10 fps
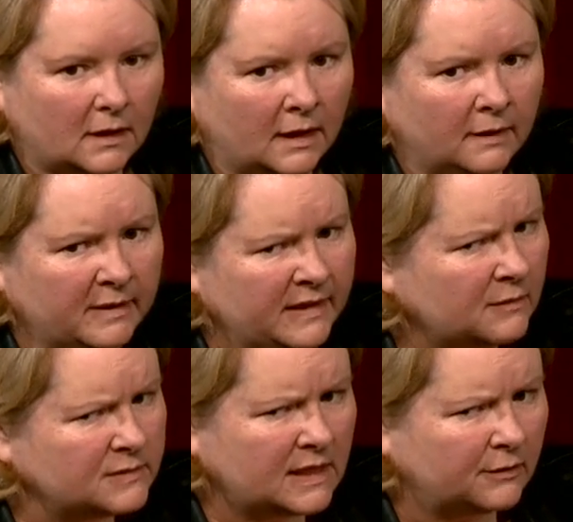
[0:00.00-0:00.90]
Um, and
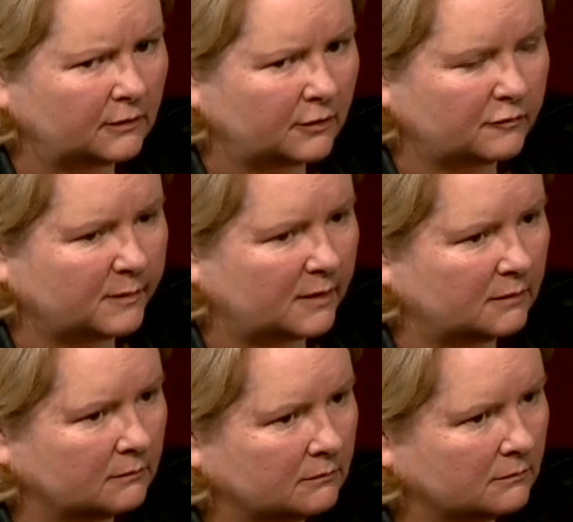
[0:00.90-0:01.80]
that was how a lot of
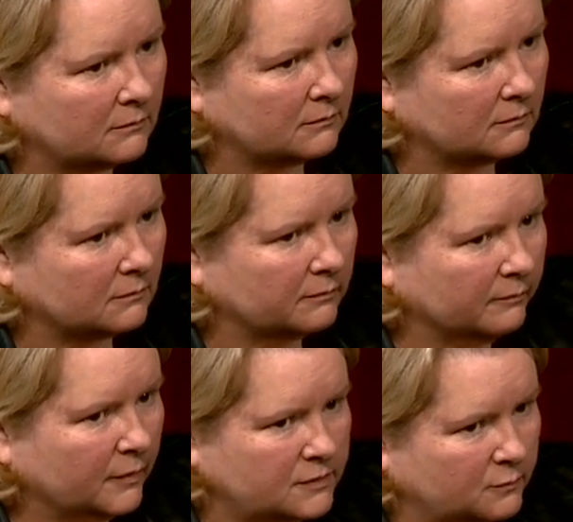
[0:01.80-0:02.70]
my
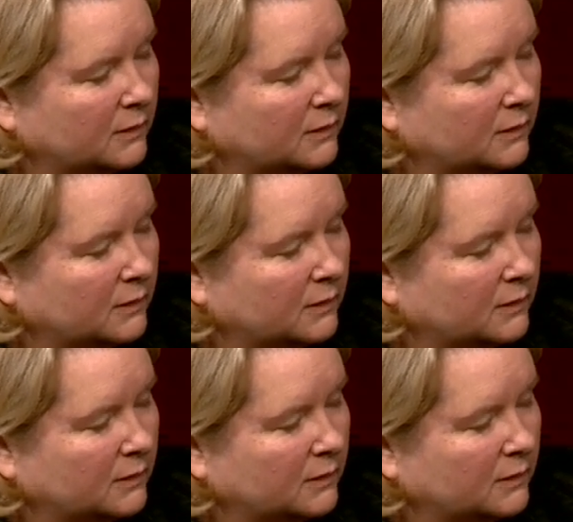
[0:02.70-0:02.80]
most